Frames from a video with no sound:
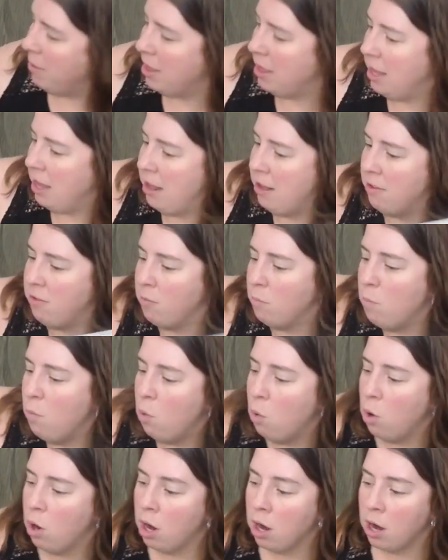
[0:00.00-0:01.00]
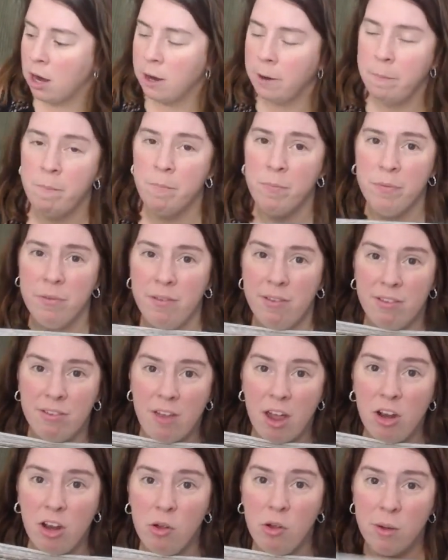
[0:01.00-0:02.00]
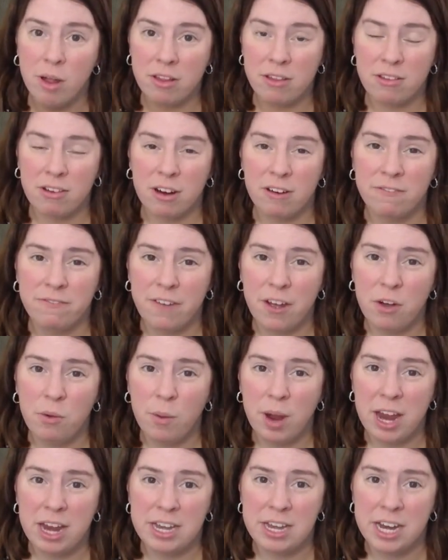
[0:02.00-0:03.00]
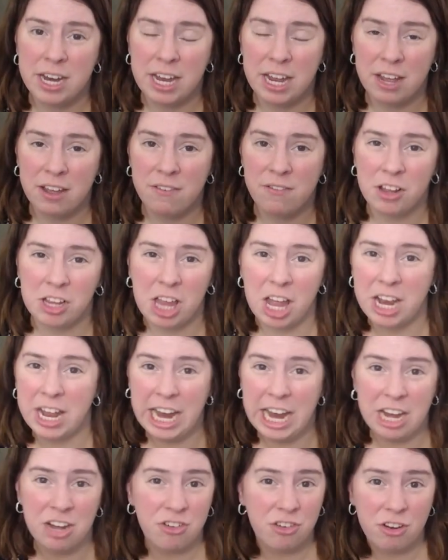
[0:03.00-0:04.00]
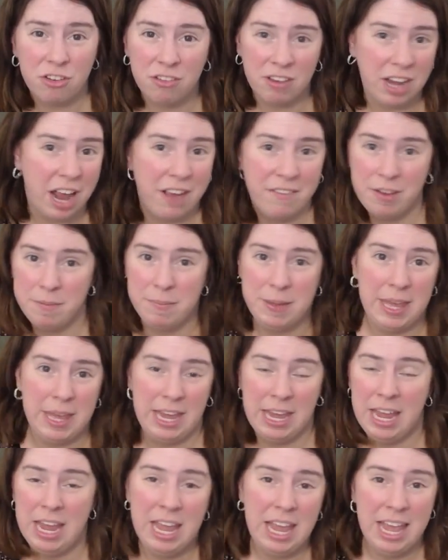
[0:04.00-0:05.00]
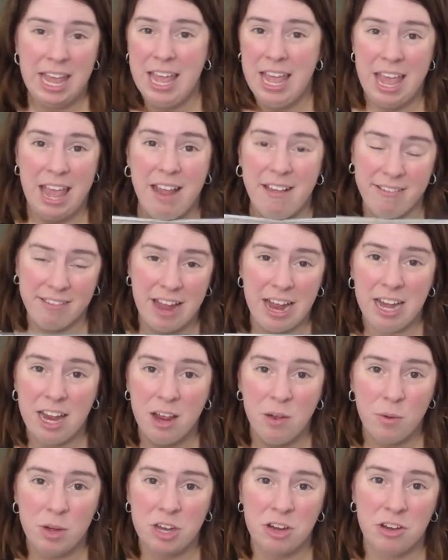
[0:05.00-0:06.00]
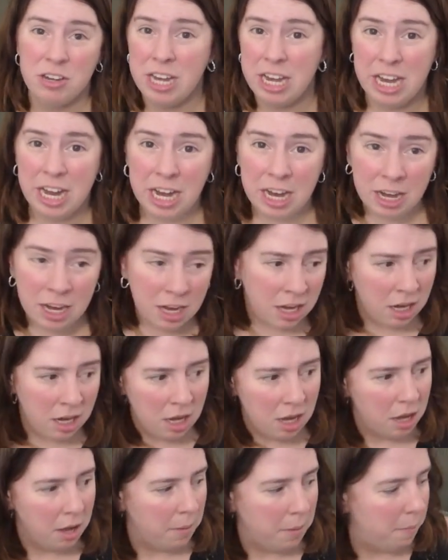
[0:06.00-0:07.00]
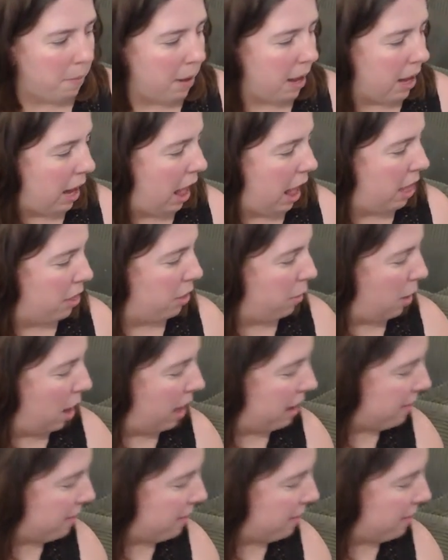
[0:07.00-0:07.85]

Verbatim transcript: of these more subtle ones are a fun way to give a lot of interest and have it be exciting when you're knitting, but otherwise